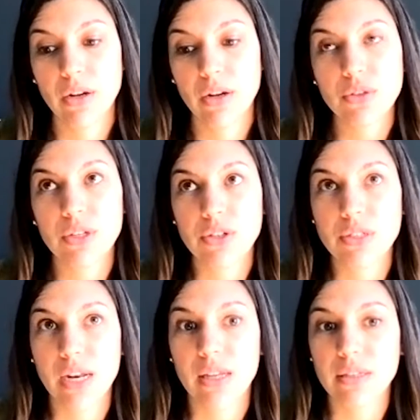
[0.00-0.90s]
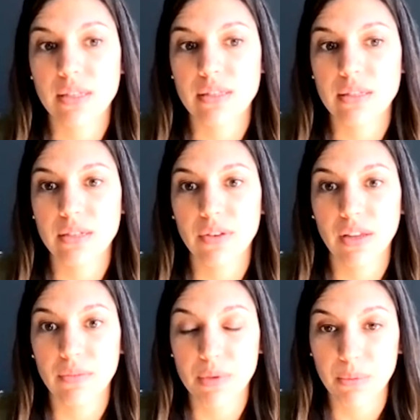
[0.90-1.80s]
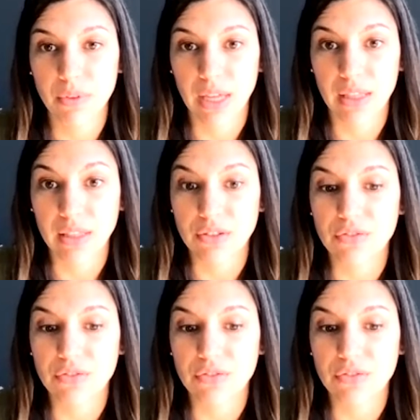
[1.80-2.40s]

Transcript: also understanding the sensitivity of people that